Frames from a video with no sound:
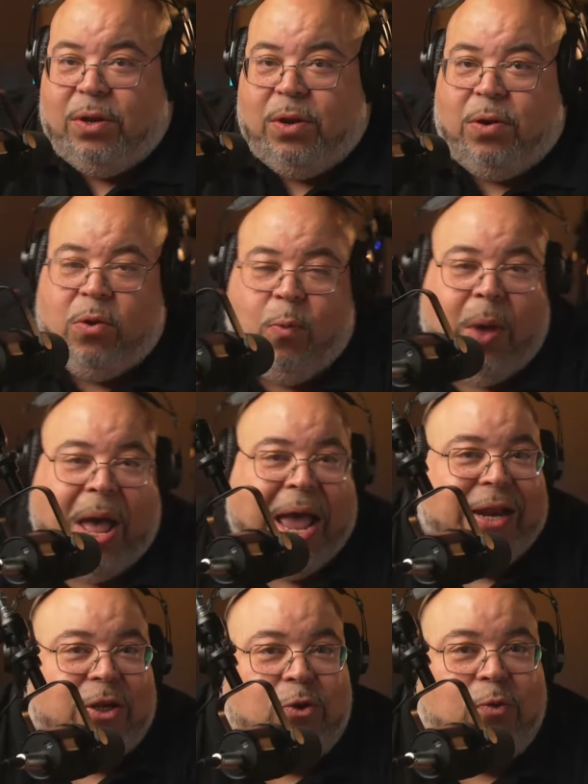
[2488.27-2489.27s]
the
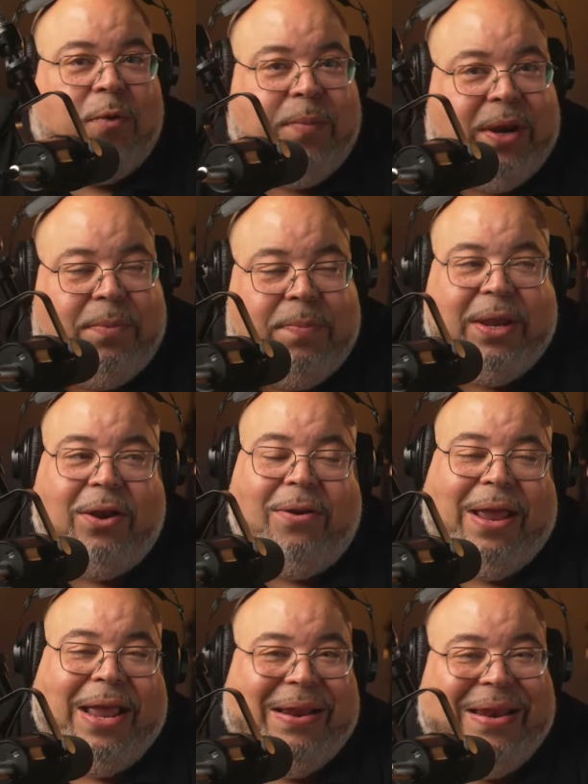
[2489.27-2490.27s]
widest 12 millimeter,
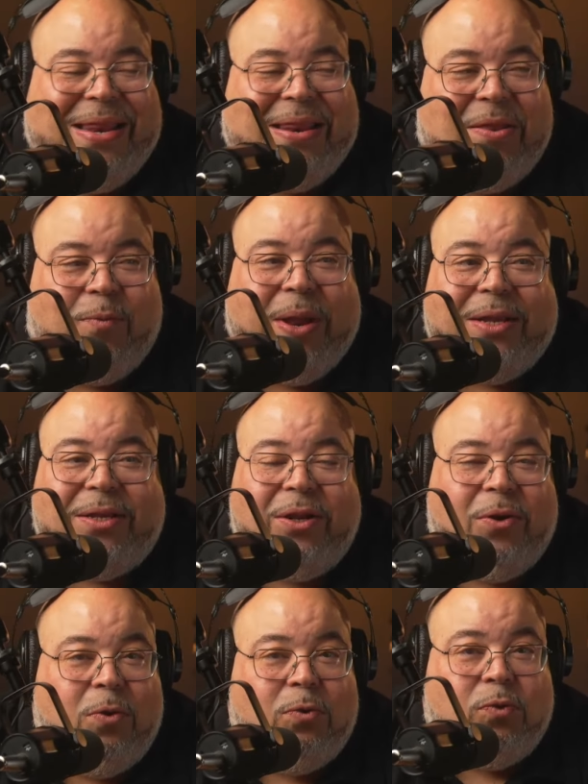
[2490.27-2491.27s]
and the rest of
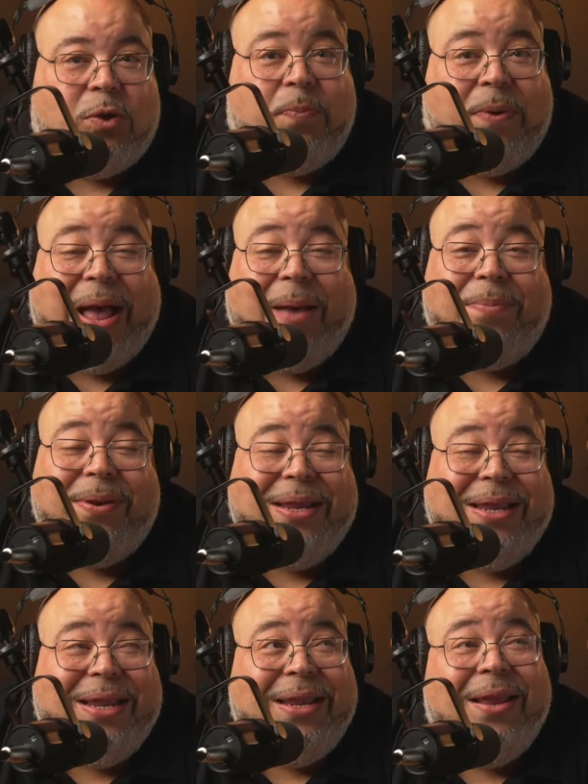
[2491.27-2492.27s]
those was
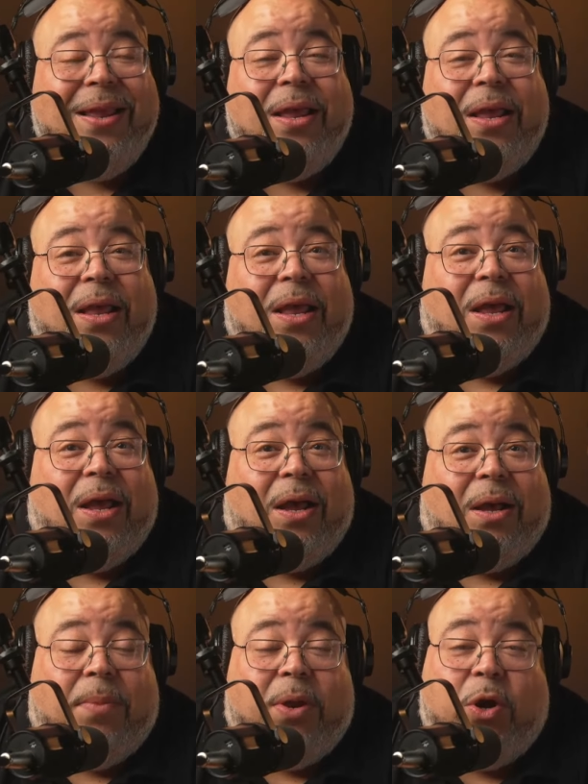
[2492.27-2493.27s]
probably
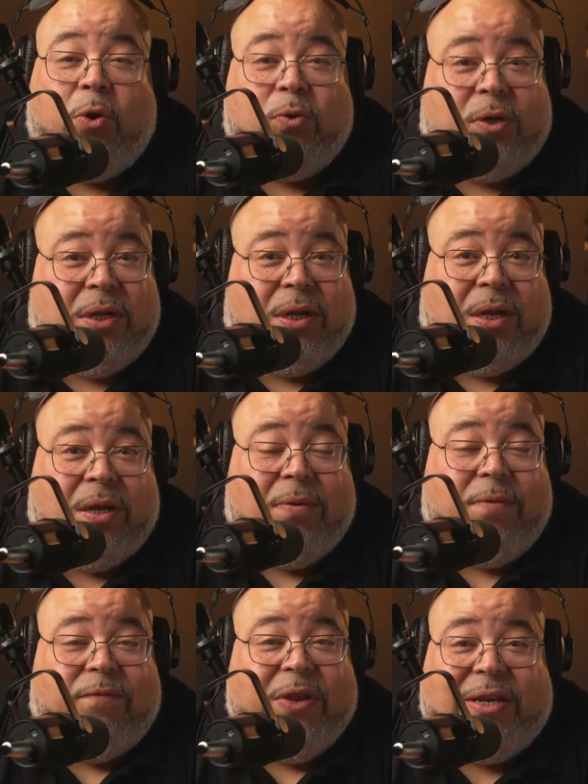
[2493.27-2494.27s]
uh, Minolta
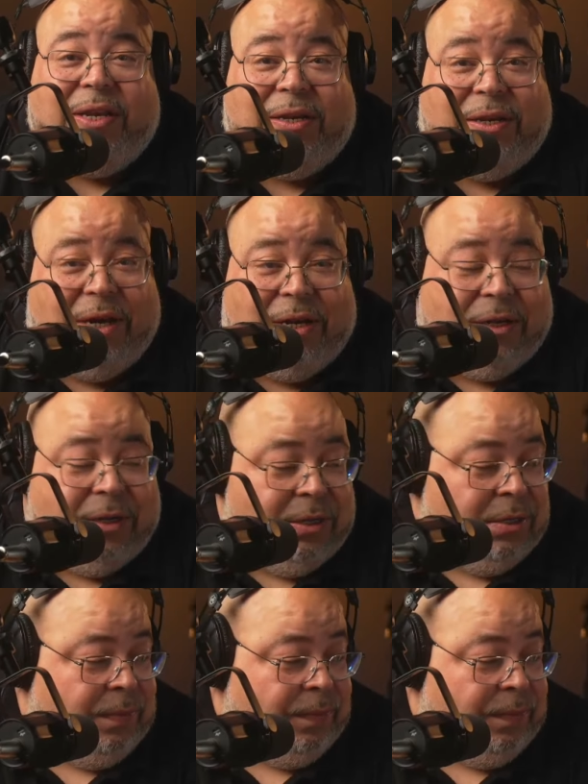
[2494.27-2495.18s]
vintage lenses.